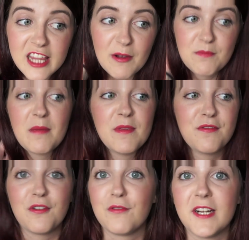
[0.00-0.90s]
That would make me
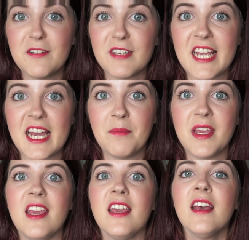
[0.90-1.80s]
feel really, really
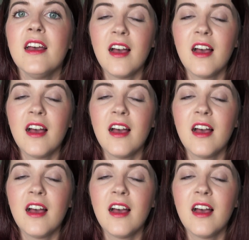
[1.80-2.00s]
happy.